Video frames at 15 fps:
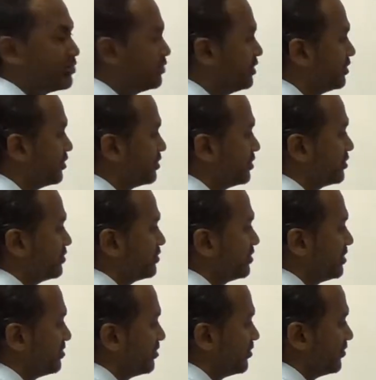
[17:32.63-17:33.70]
In order to
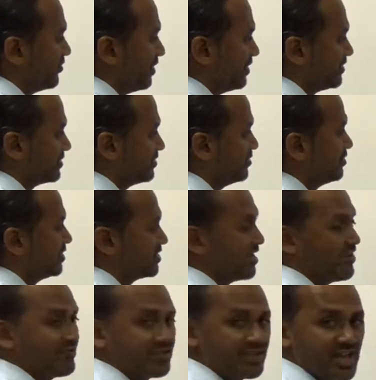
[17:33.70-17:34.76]
remove this, we just have
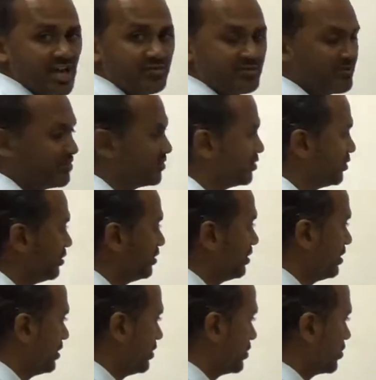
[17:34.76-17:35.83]
to times with 2.
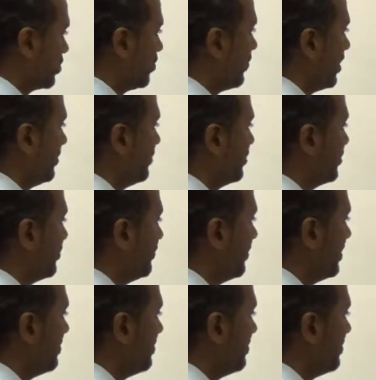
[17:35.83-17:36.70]
So what we do, we